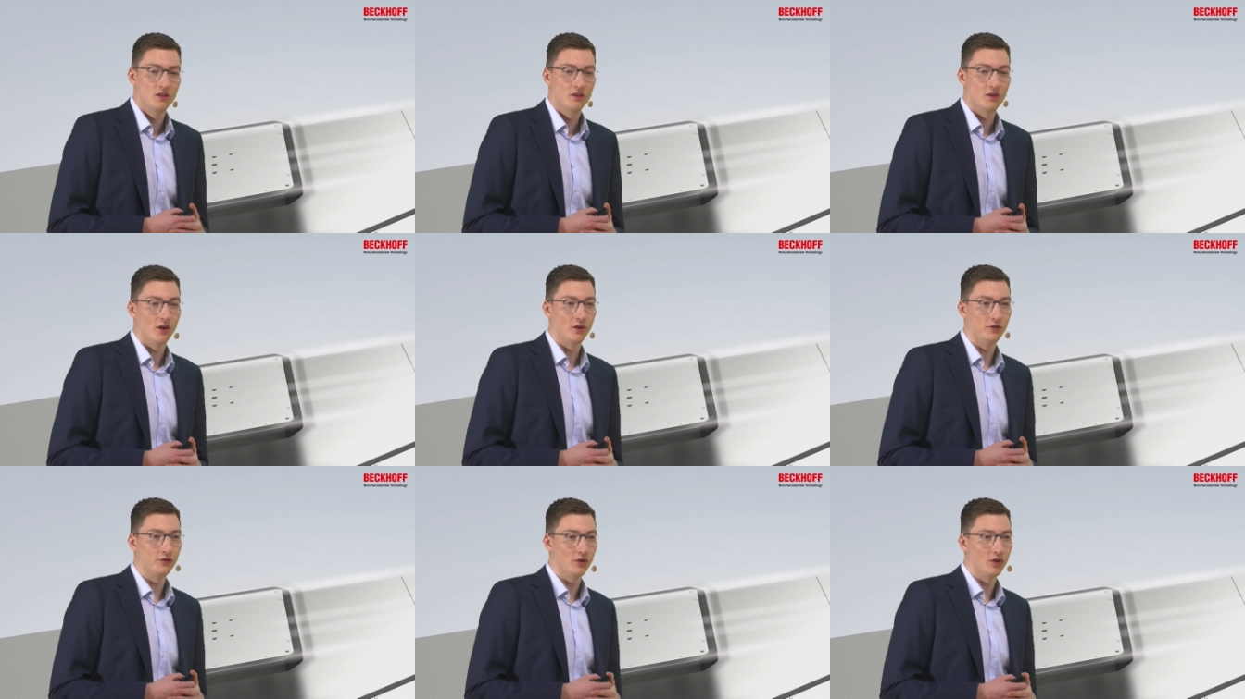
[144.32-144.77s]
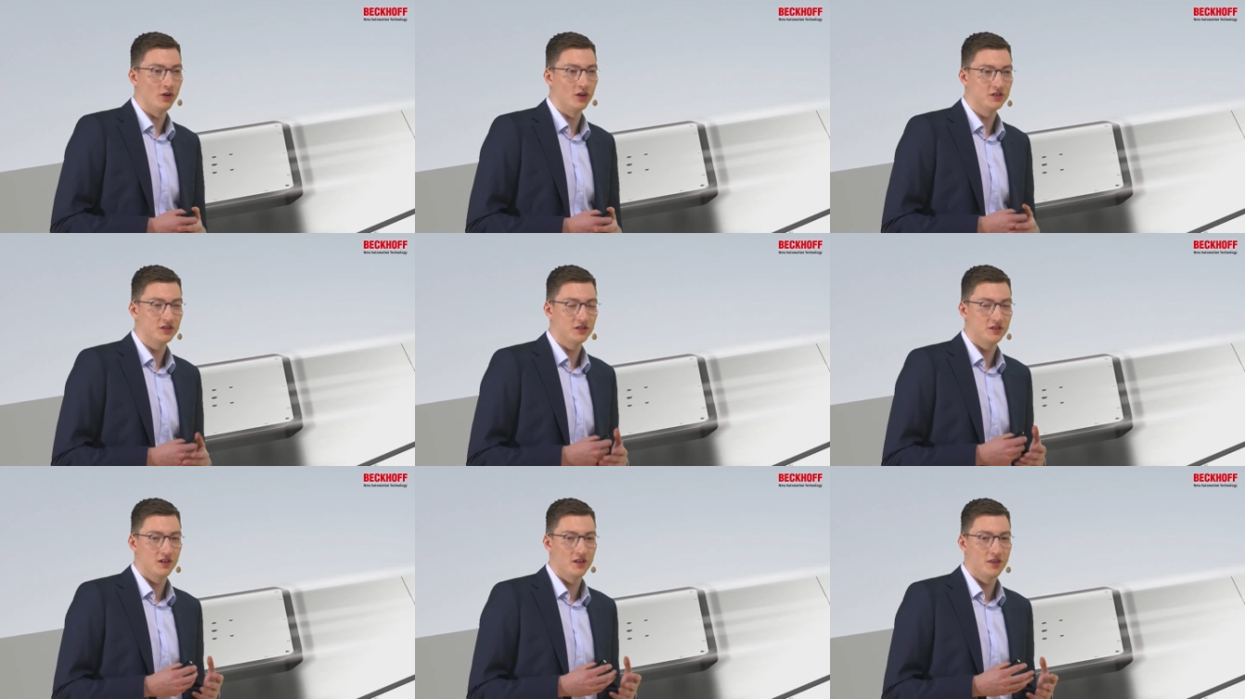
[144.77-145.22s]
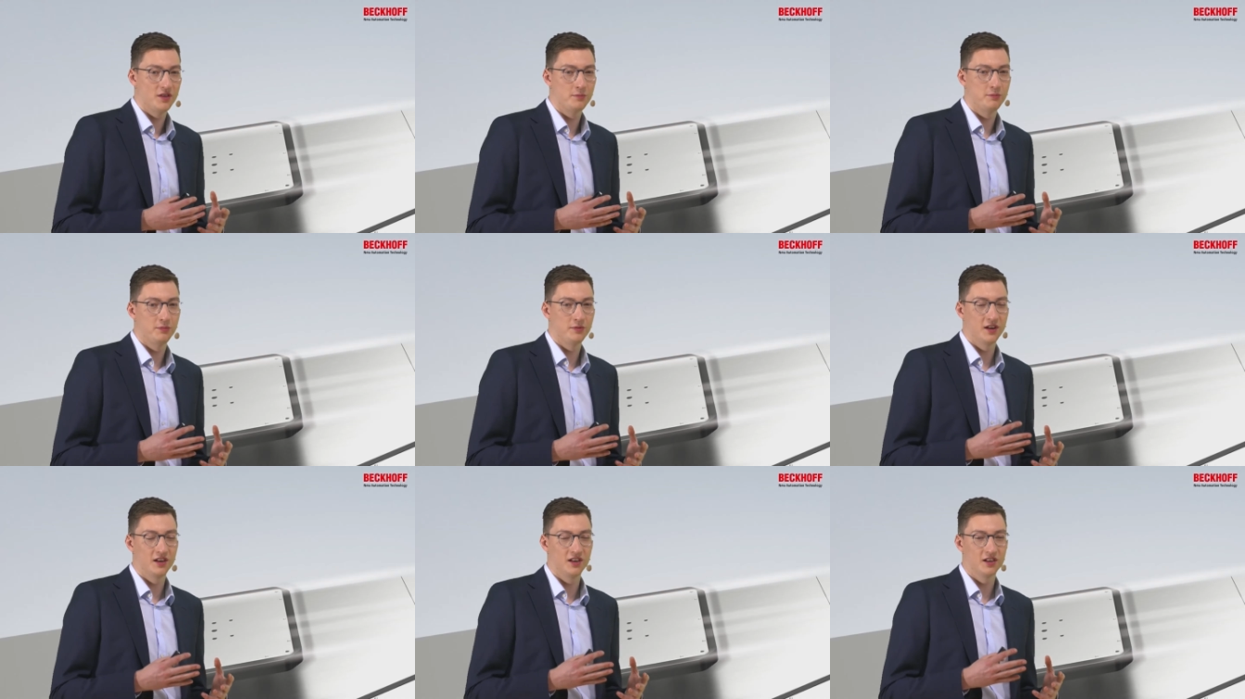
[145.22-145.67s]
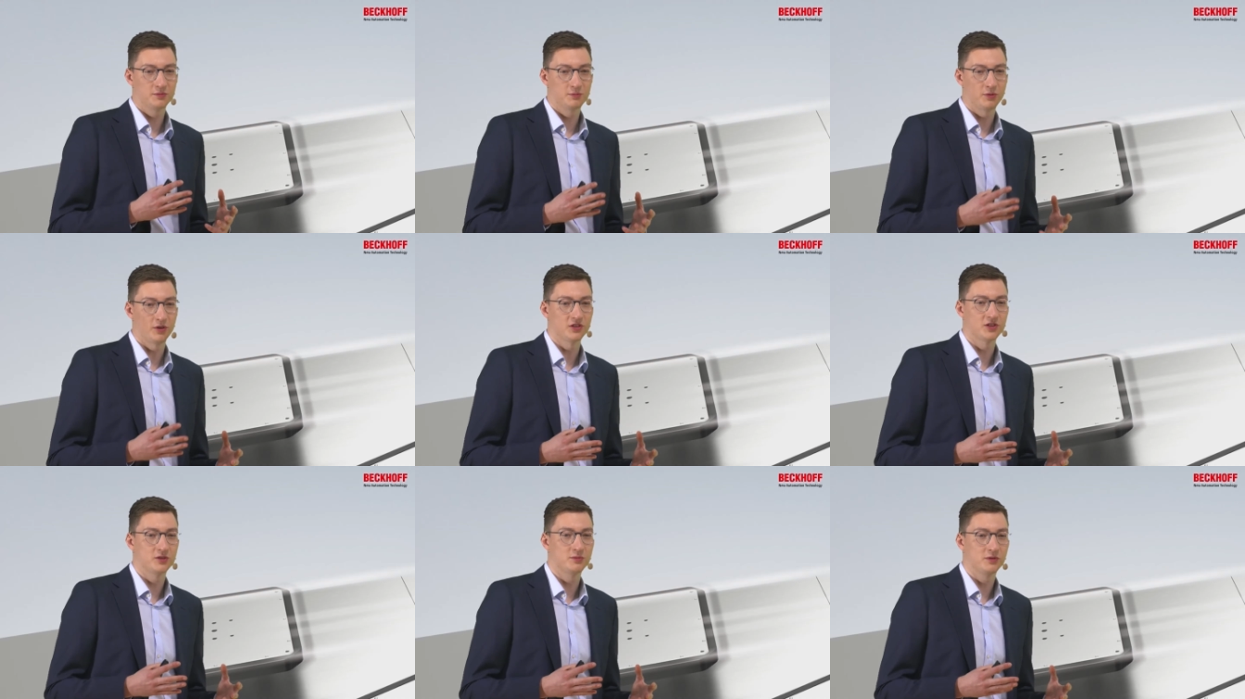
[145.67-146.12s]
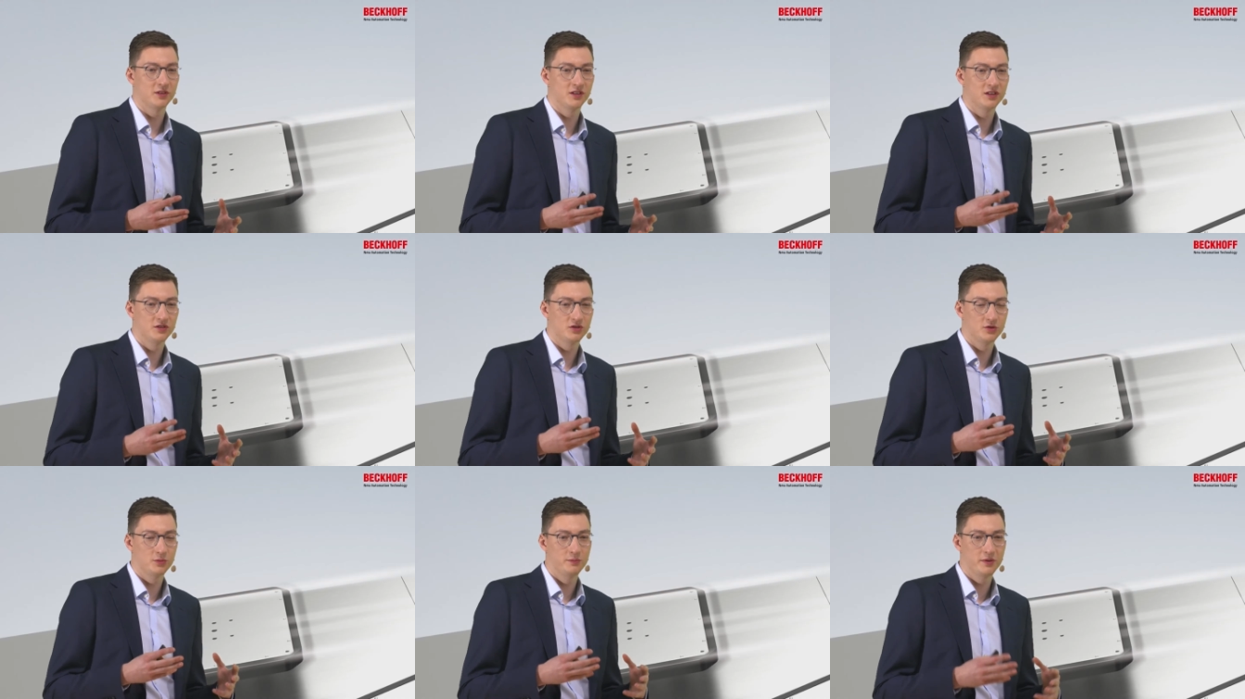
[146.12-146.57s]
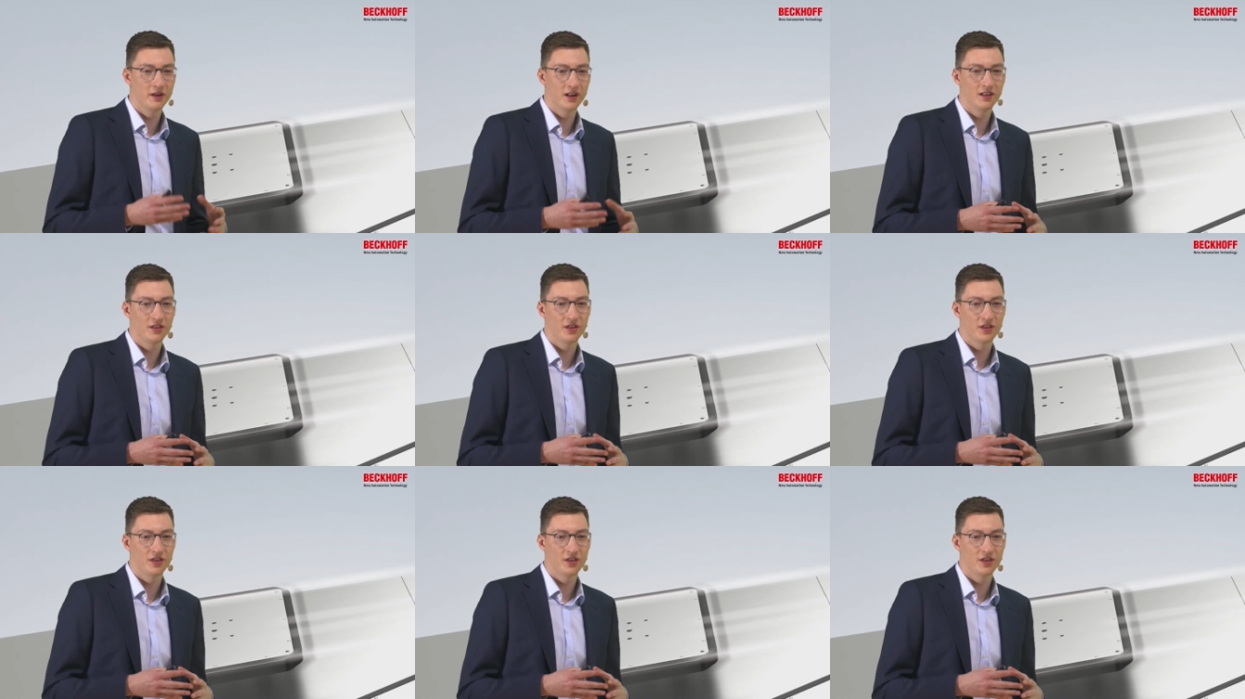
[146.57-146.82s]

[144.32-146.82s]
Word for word: of course, the, it is possible to build